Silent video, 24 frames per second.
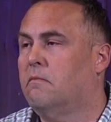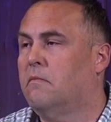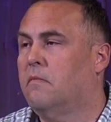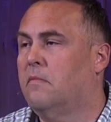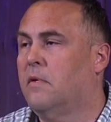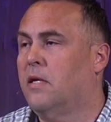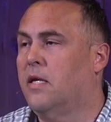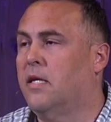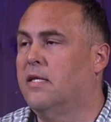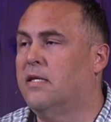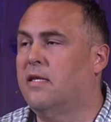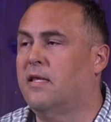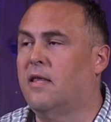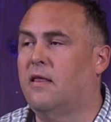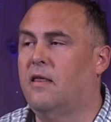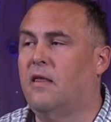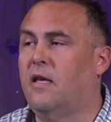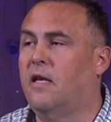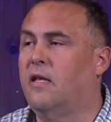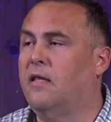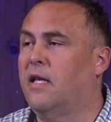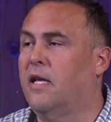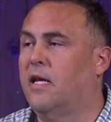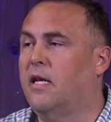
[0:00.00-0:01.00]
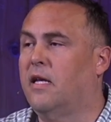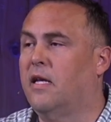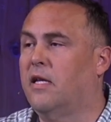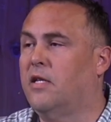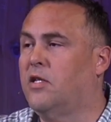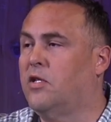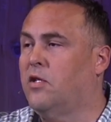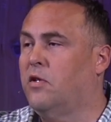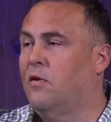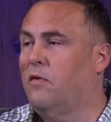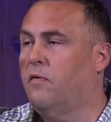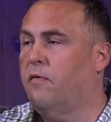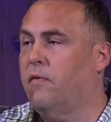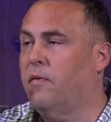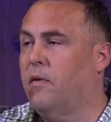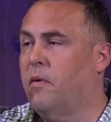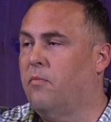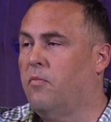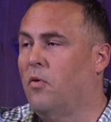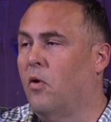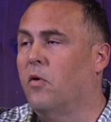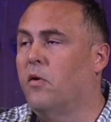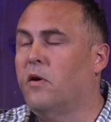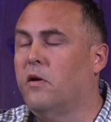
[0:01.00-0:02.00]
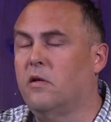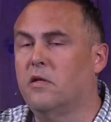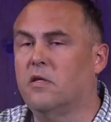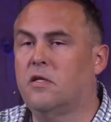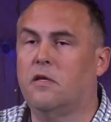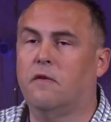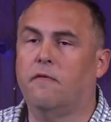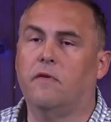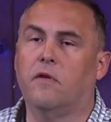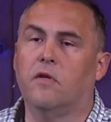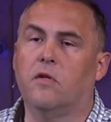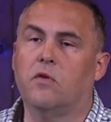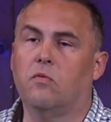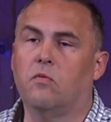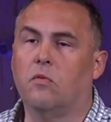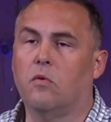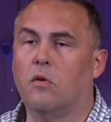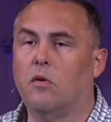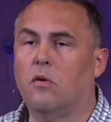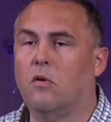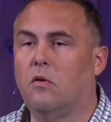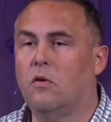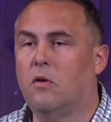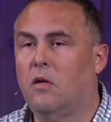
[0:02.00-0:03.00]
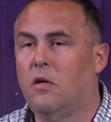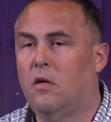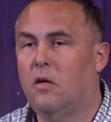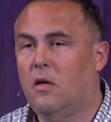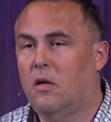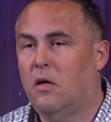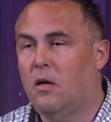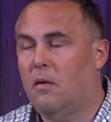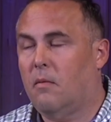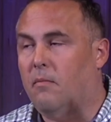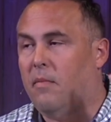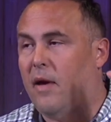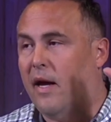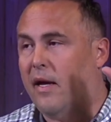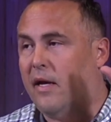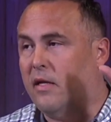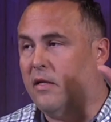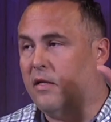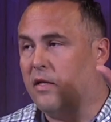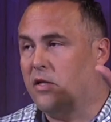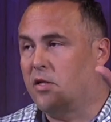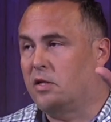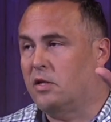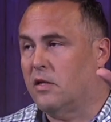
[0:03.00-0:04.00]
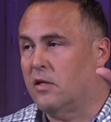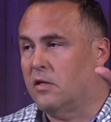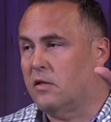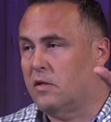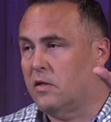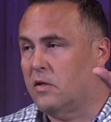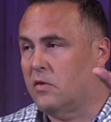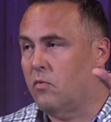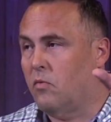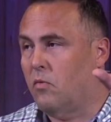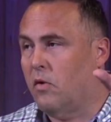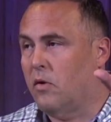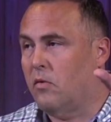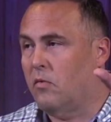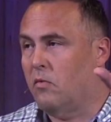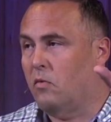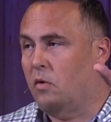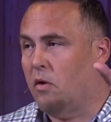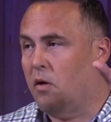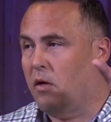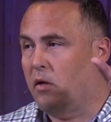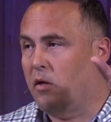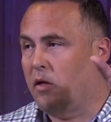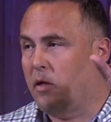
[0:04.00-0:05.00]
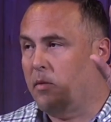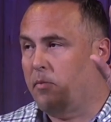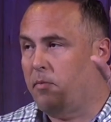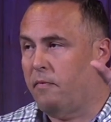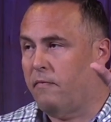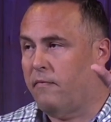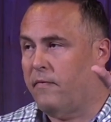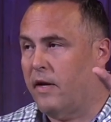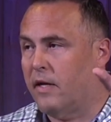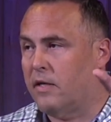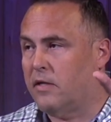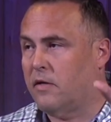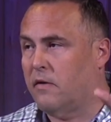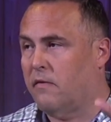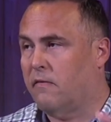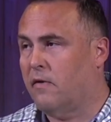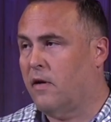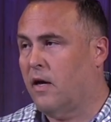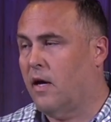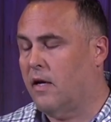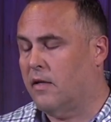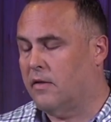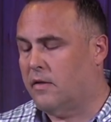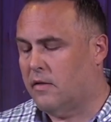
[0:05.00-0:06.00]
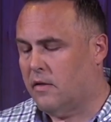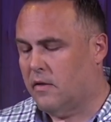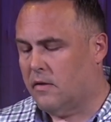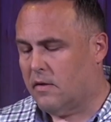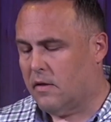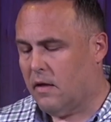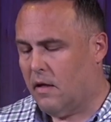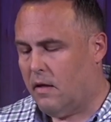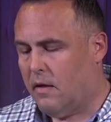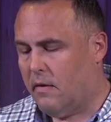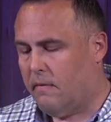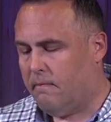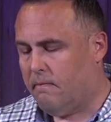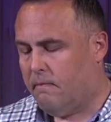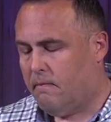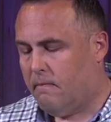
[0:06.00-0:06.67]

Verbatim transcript: He's the thing that gets you from the brokenness of this world back into Genesis 1 1, the perfection of God's design.